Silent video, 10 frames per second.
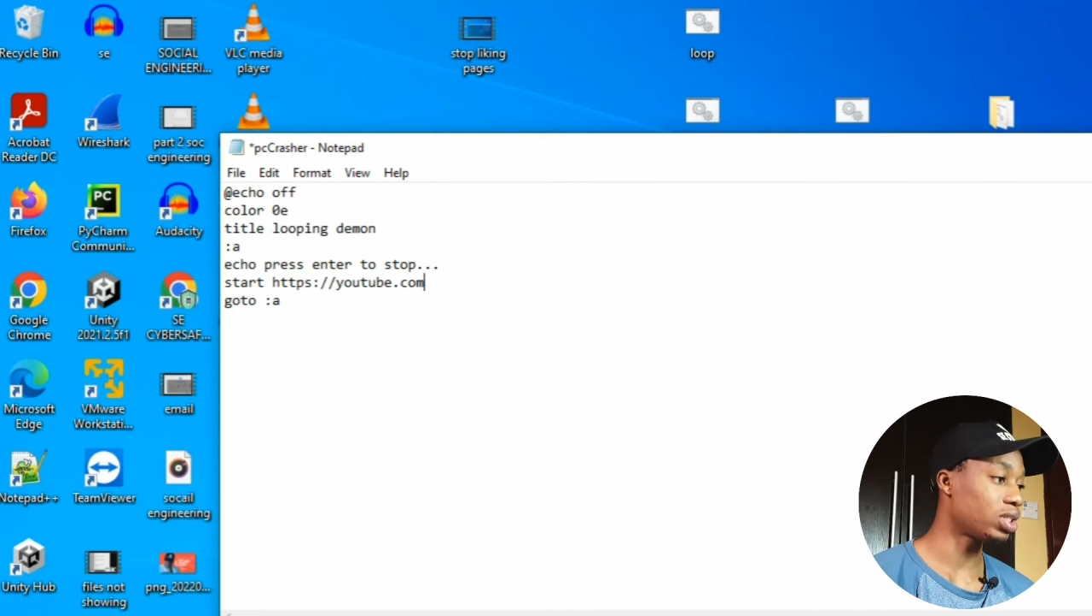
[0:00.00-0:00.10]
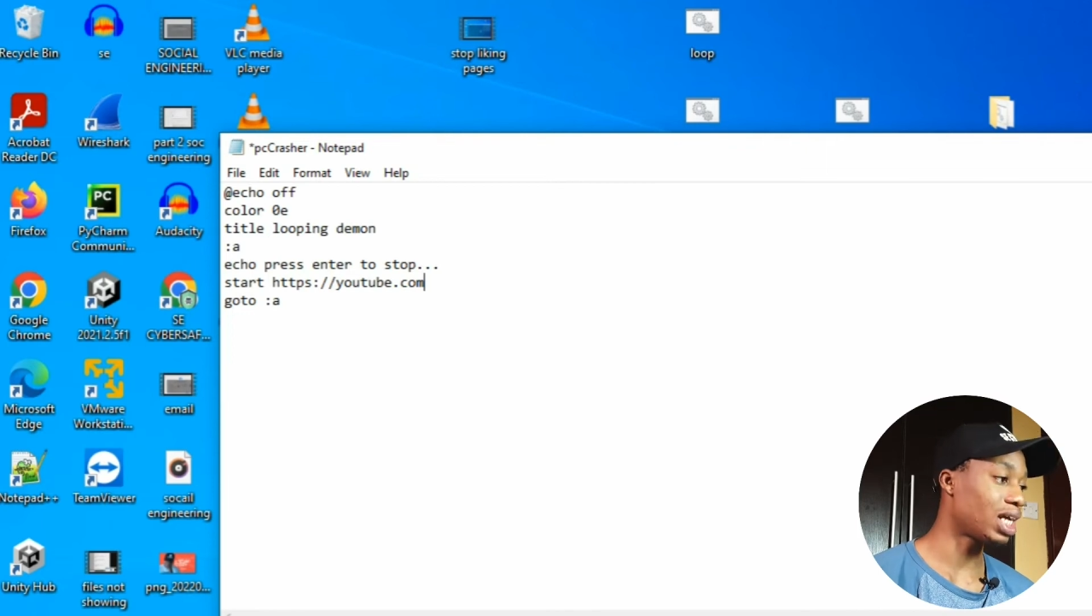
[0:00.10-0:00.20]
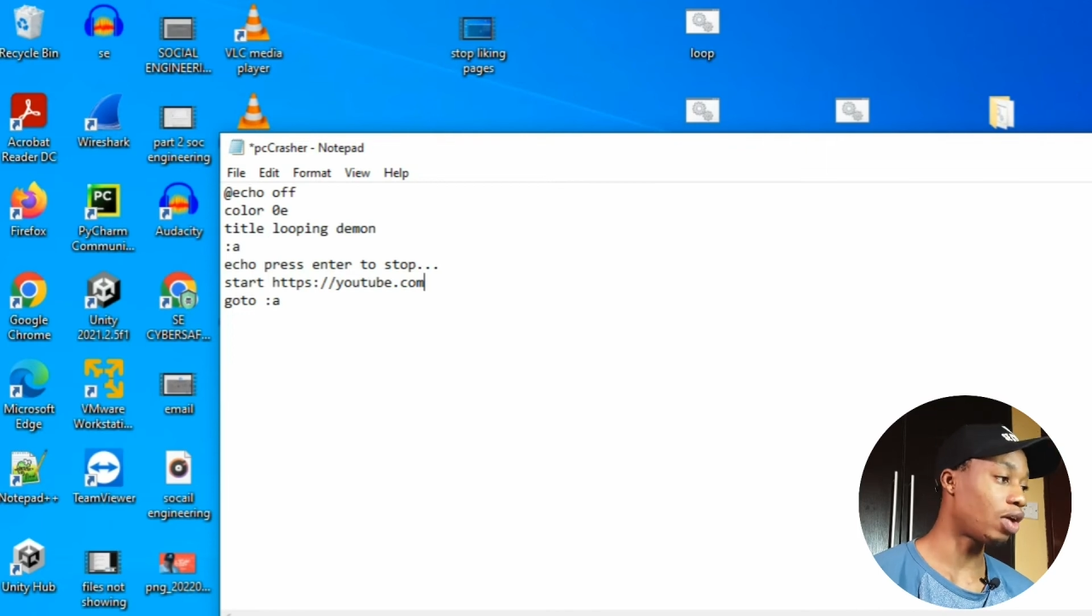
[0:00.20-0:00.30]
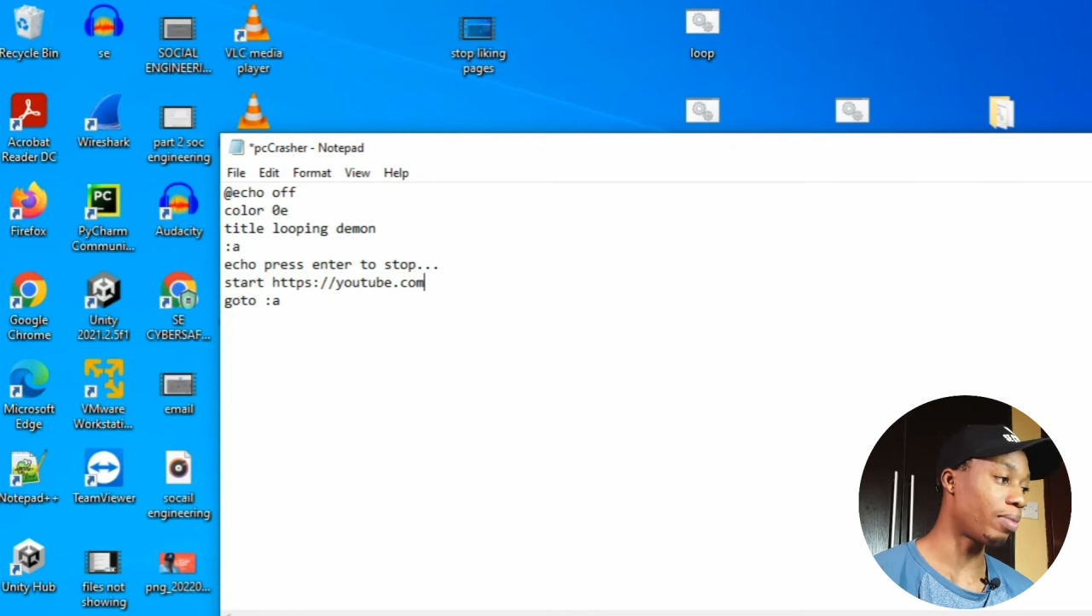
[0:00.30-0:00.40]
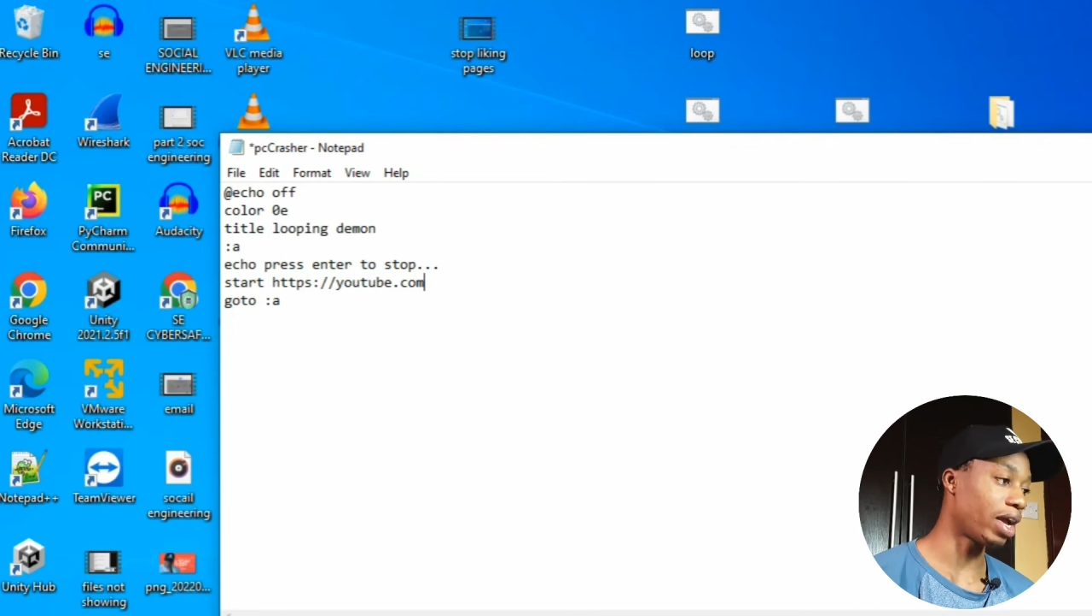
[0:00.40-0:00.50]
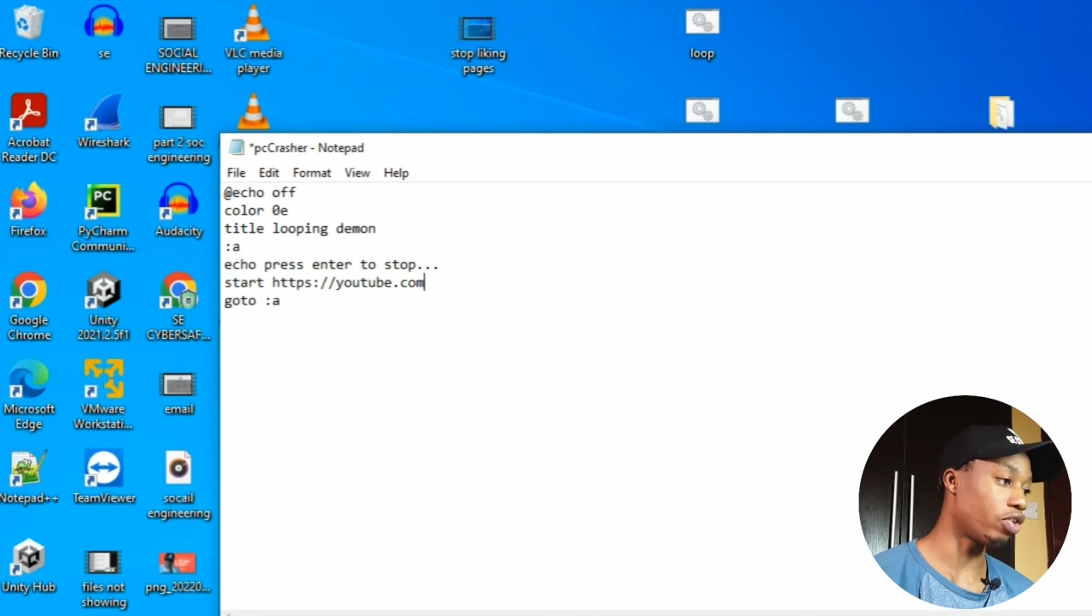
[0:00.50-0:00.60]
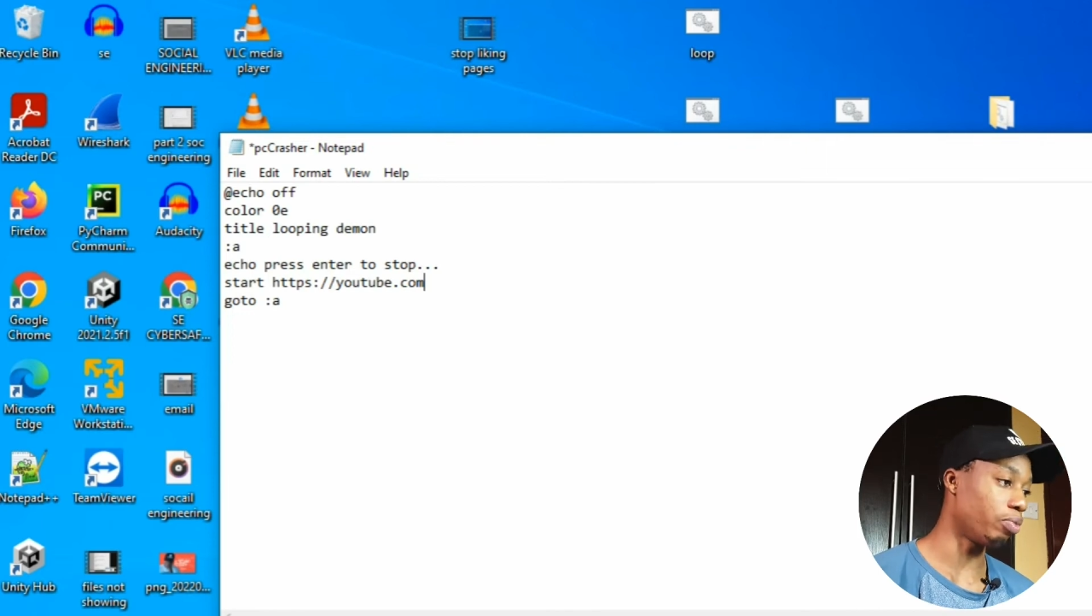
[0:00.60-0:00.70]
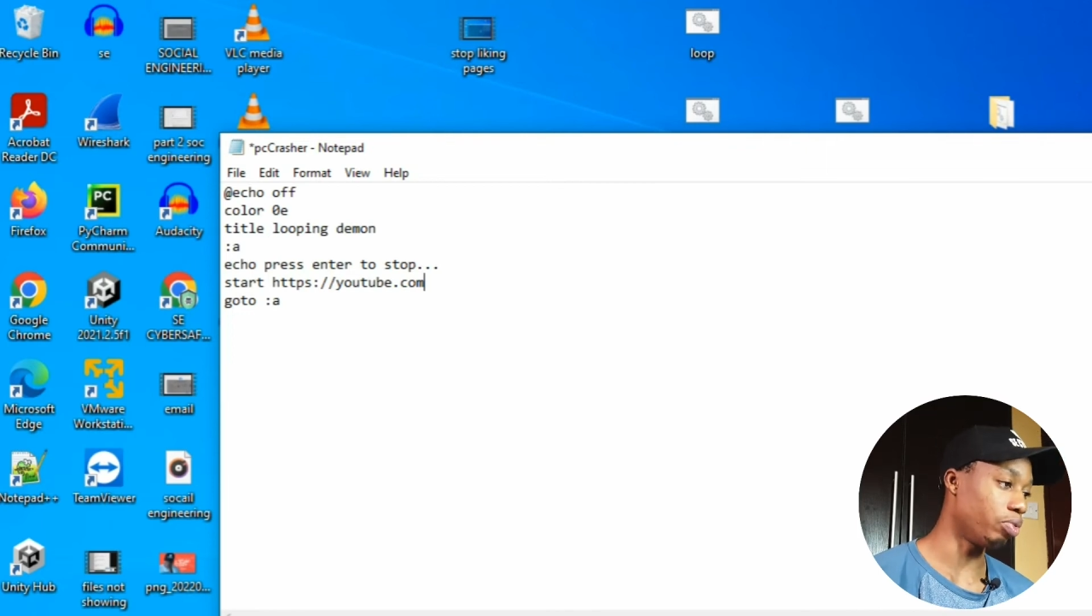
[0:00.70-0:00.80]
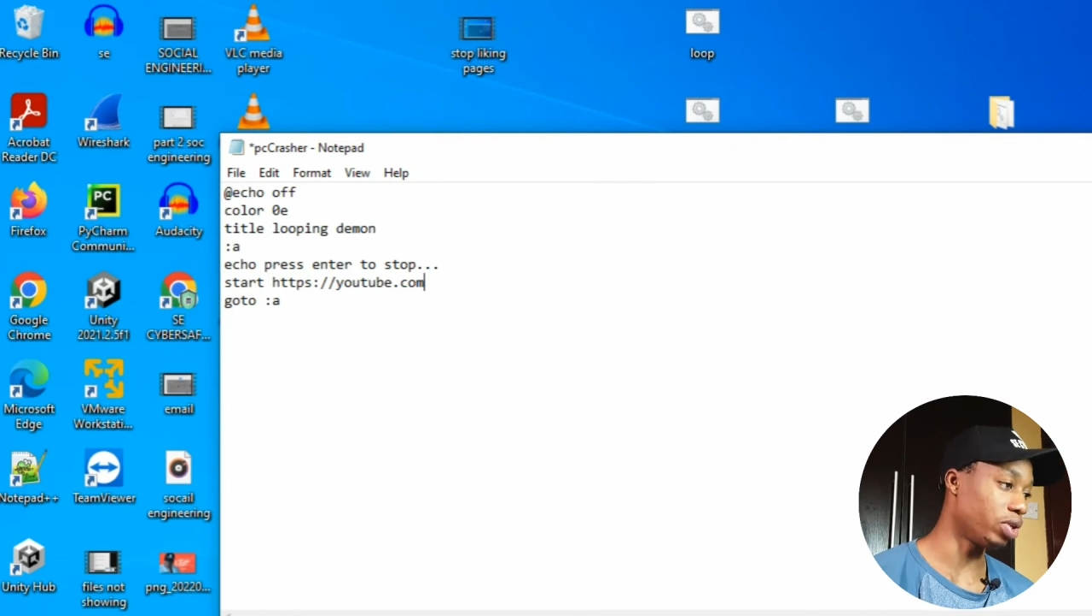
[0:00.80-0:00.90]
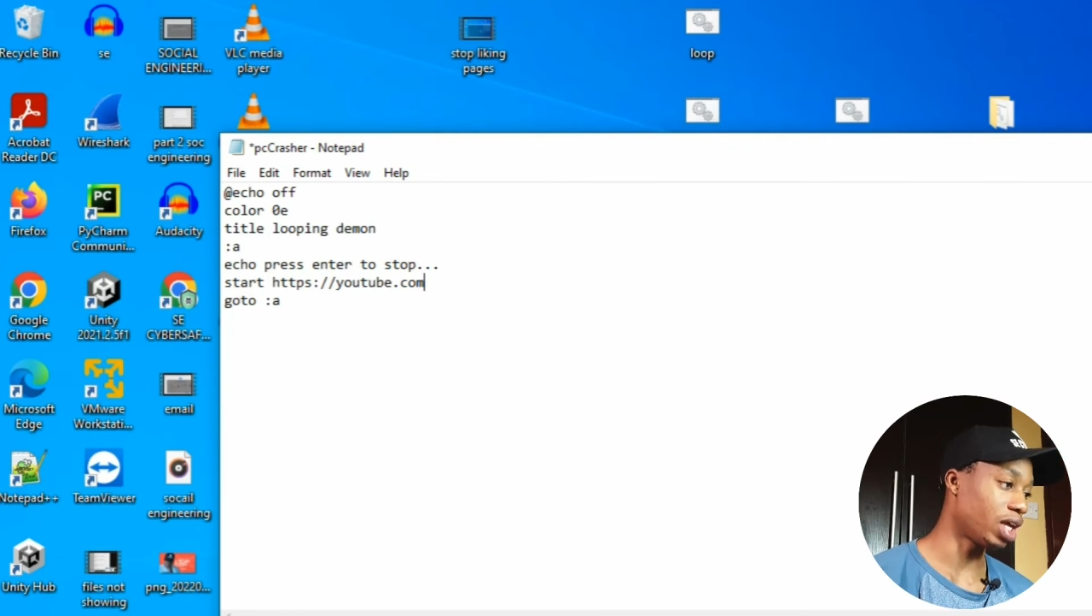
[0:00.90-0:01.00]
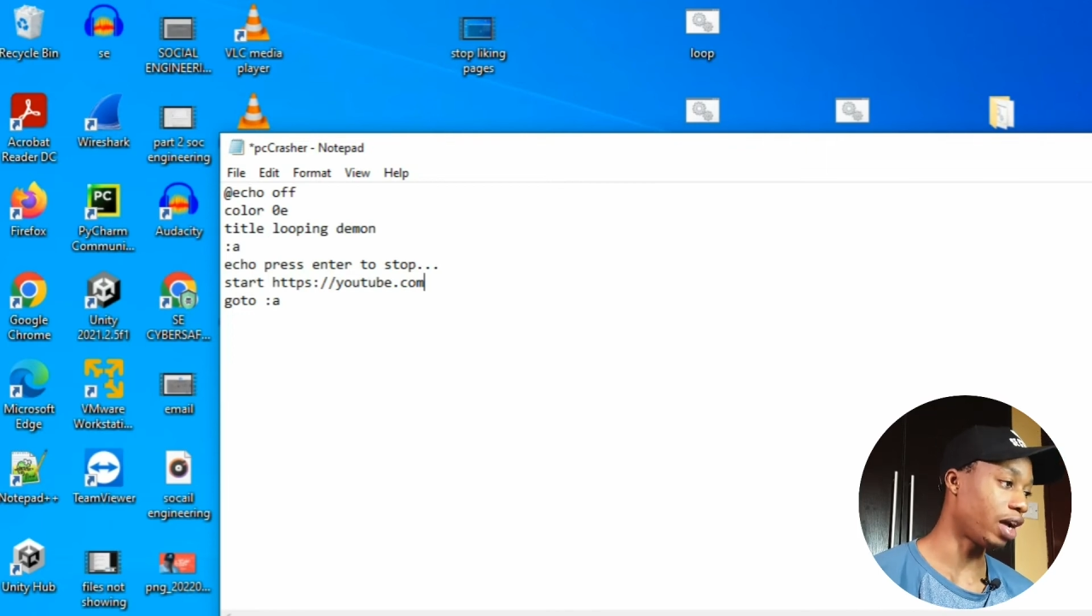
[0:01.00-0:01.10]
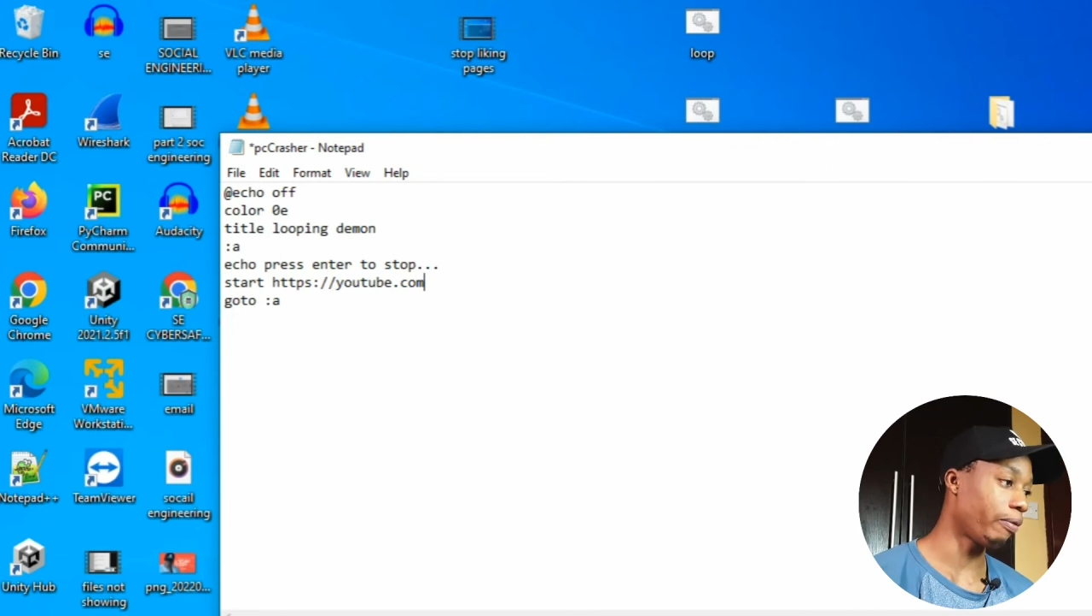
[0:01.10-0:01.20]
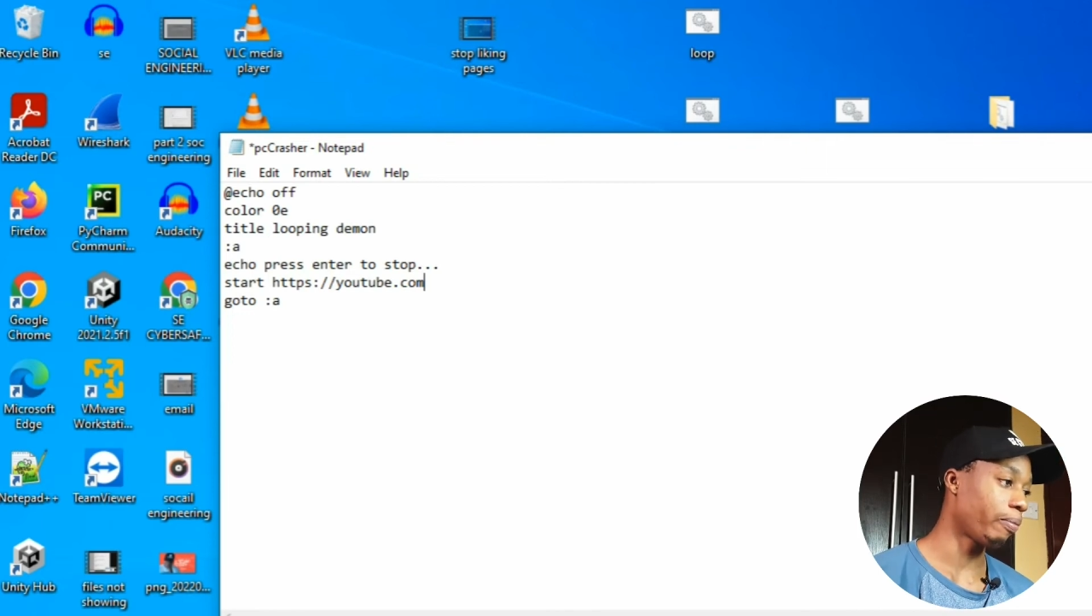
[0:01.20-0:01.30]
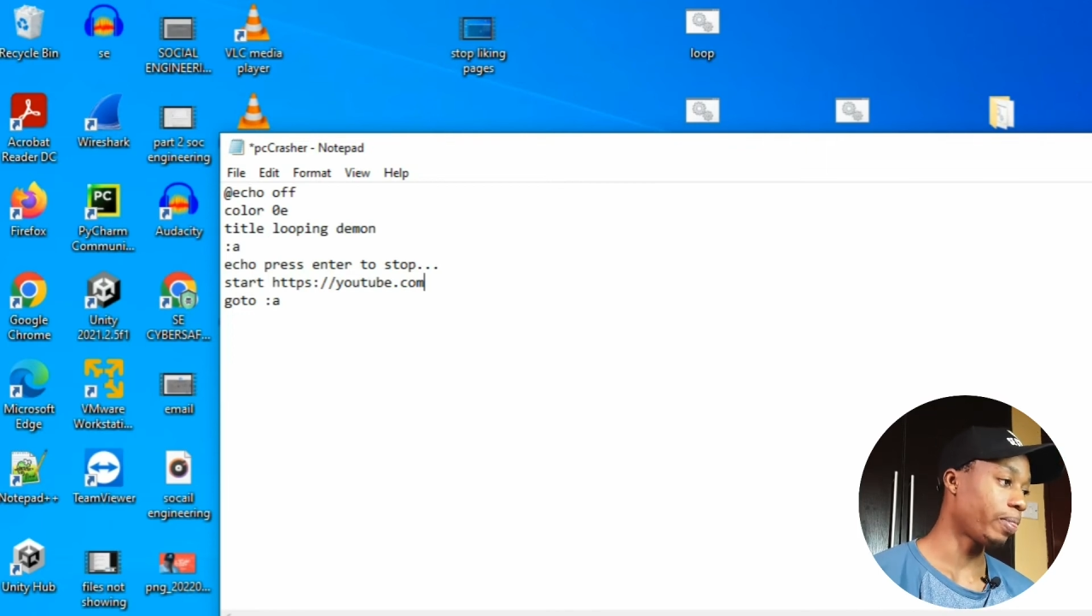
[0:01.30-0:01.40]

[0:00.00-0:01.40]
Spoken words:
down my computer.